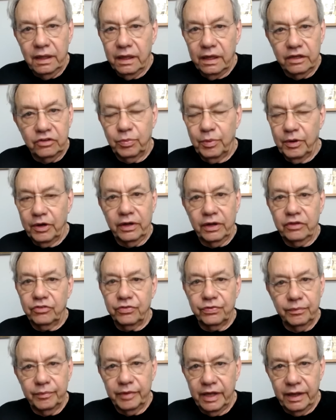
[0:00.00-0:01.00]
experience
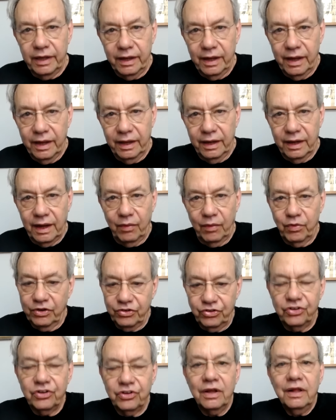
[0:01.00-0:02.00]
for me. And I
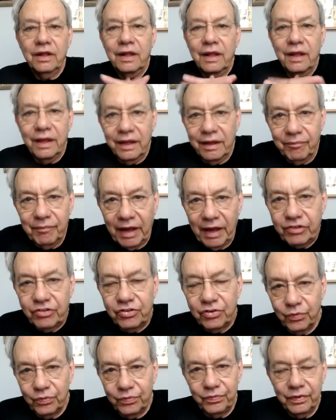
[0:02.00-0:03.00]
wish it
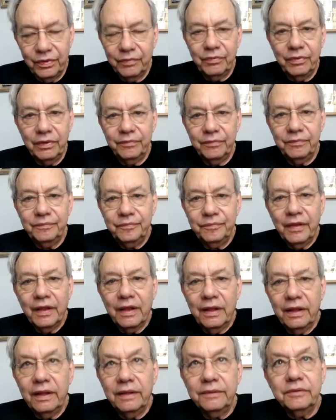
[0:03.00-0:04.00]
makes you.
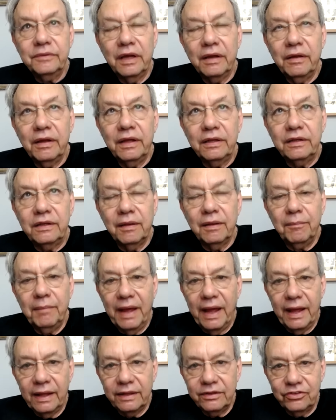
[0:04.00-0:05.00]
It
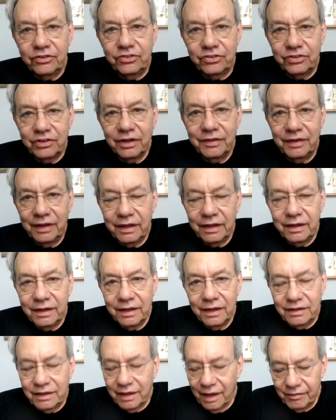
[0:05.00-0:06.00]
demands that
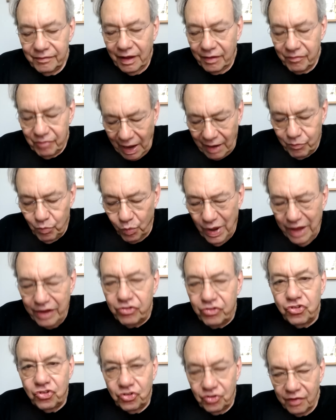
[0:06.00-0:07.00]
I
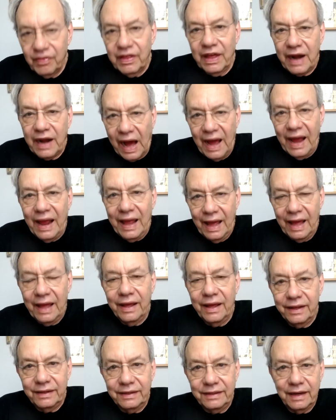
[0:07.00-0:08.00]
wish that I
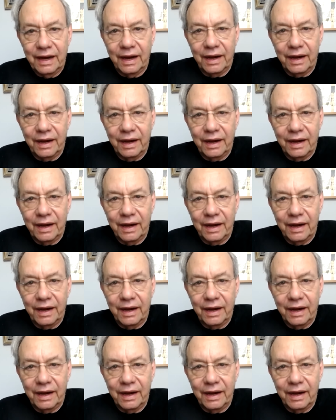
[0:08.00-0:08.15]
had